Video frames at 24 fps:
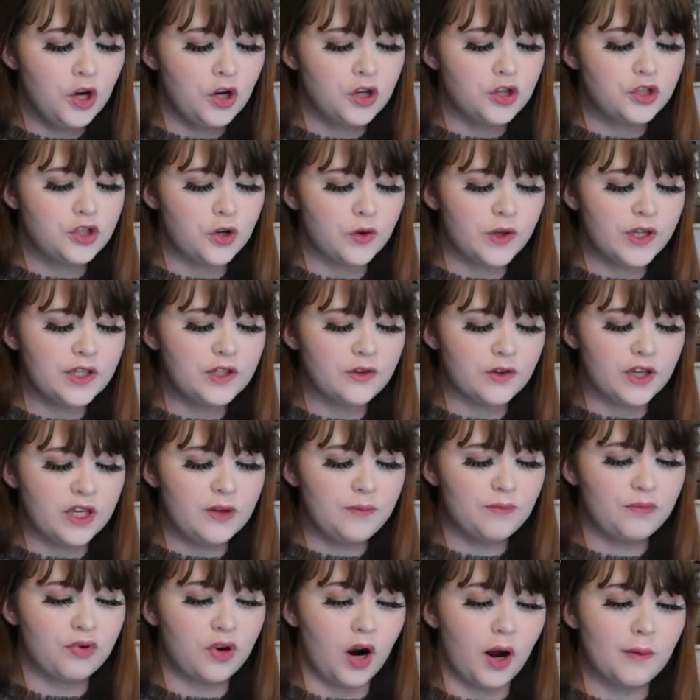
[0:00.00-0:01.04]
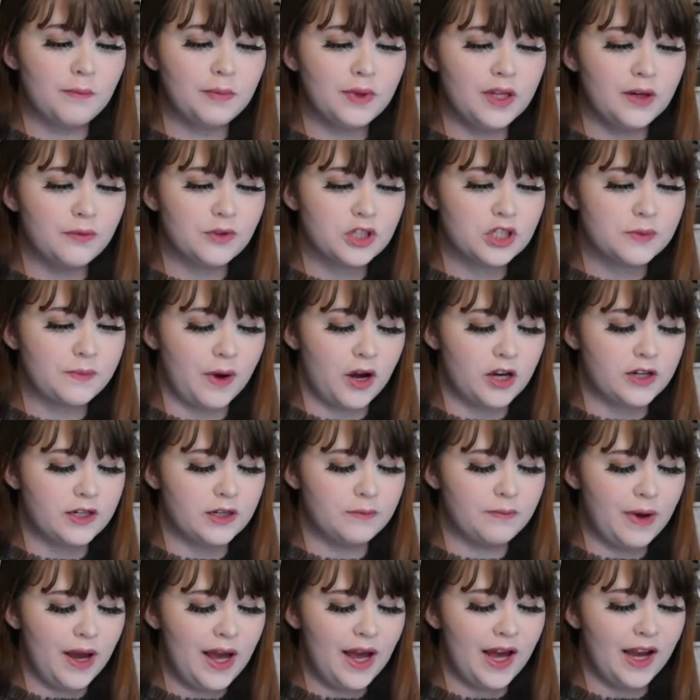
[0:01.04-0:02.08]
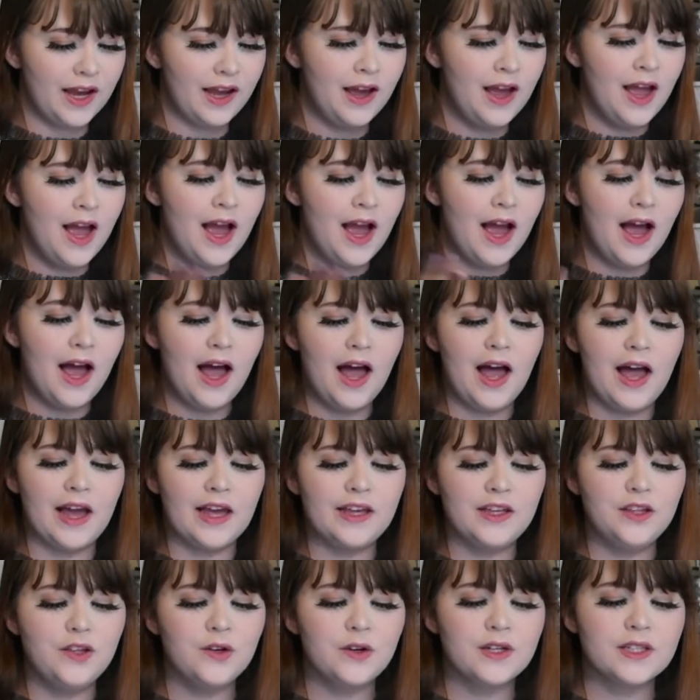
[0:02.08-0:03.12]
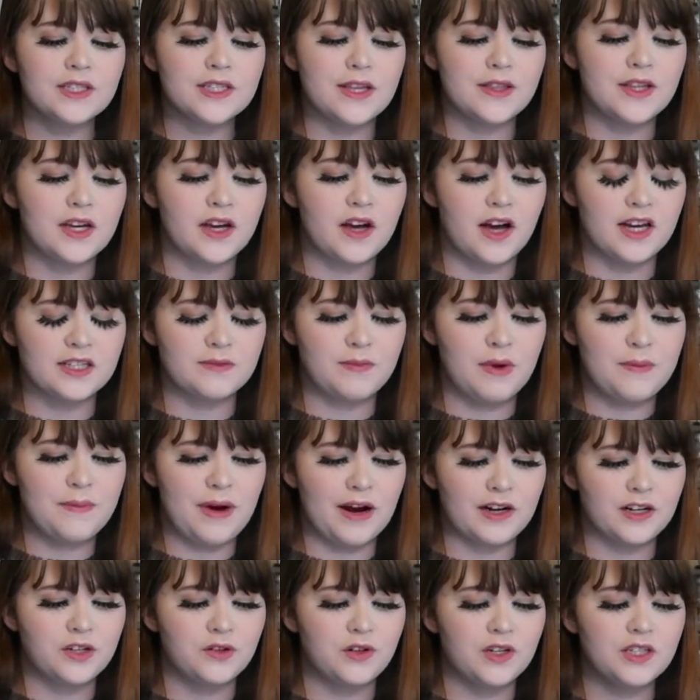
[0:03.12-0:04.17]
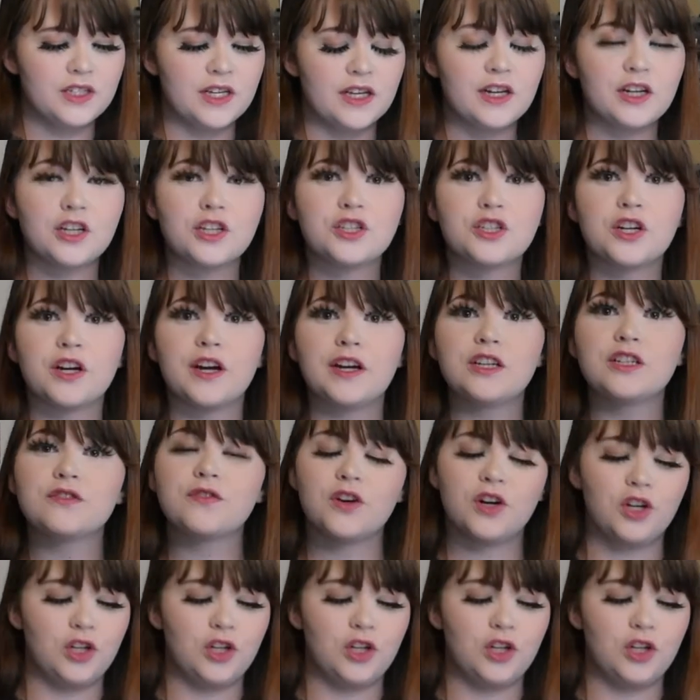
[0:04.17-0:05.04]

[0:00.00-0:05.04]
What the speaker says: DokiDoki promptly responded back, "Hi, you can send the cosplay back to us in exchange for a